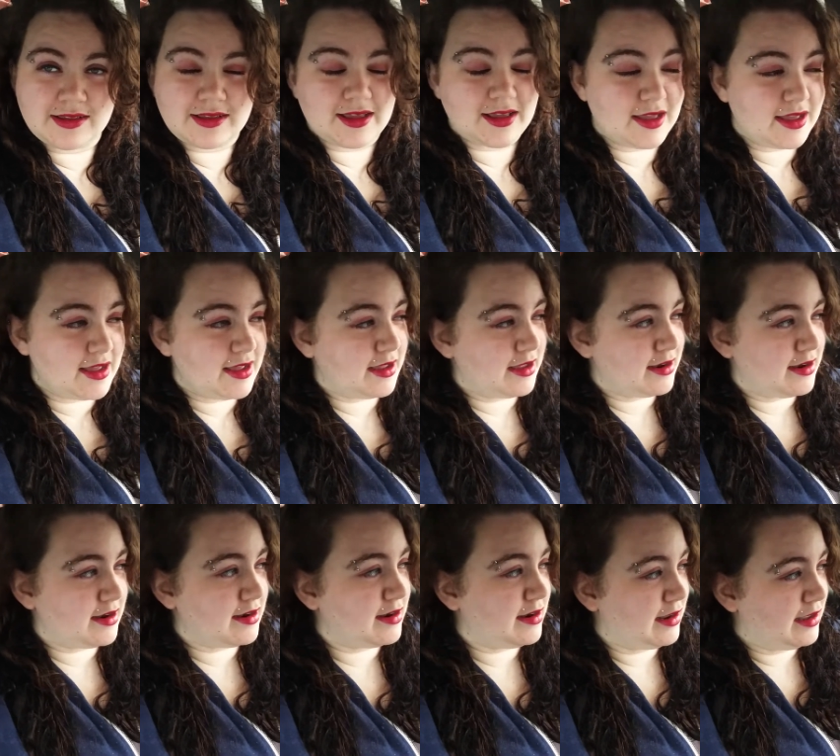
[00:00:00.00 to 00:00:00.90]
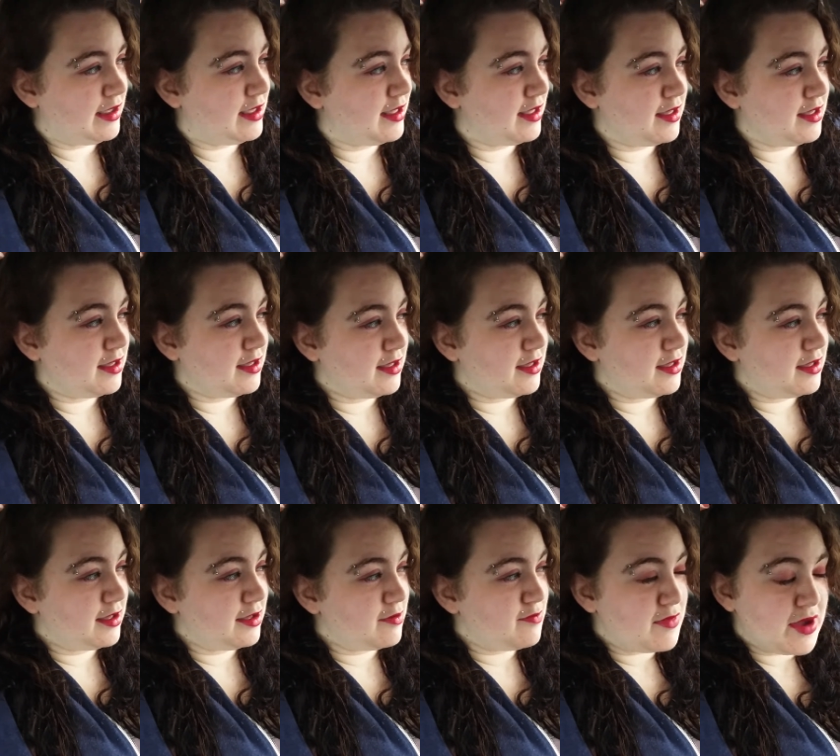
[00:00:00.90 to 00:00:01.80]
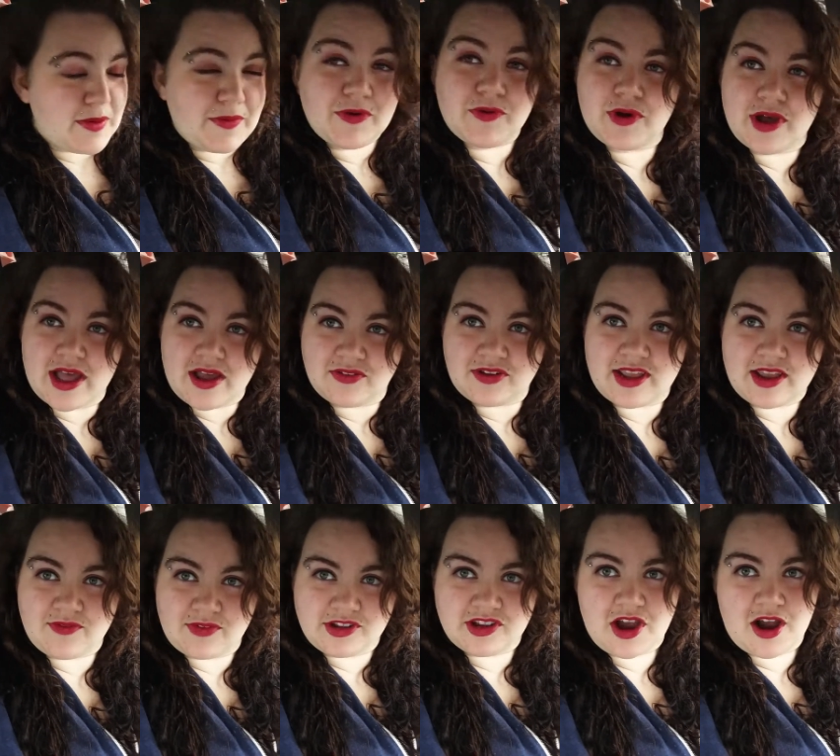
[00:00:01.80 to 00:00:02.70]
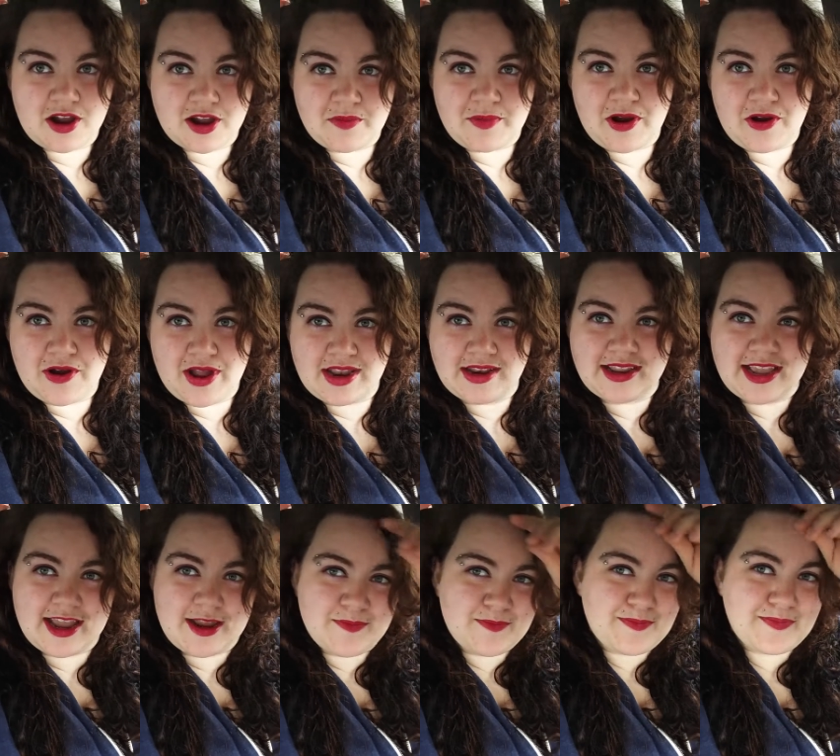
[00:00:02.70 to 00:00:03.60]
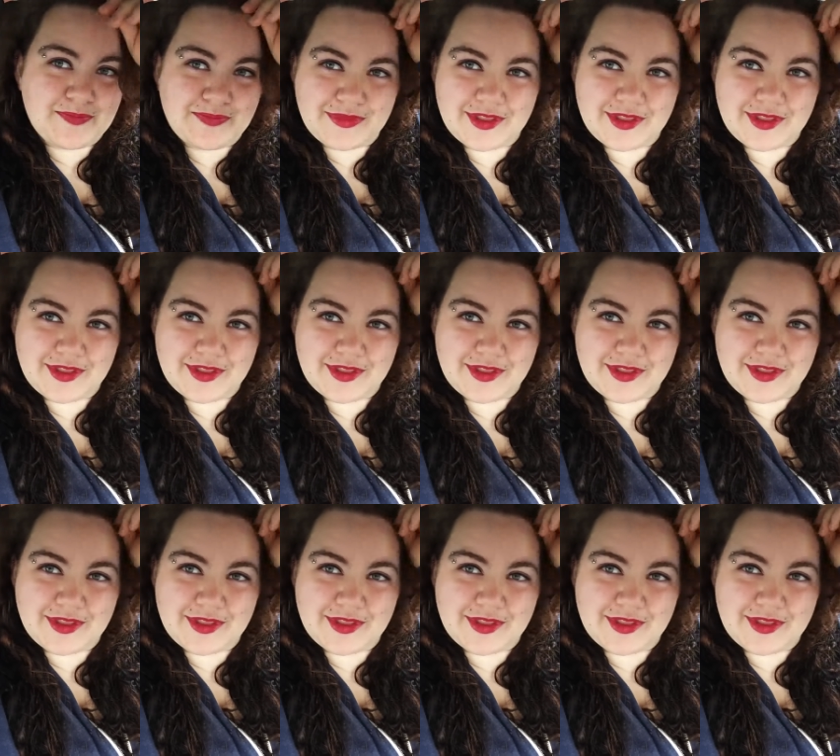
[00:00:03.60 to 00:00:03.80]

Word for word: And maybe we'll have to have a talk about Endgame.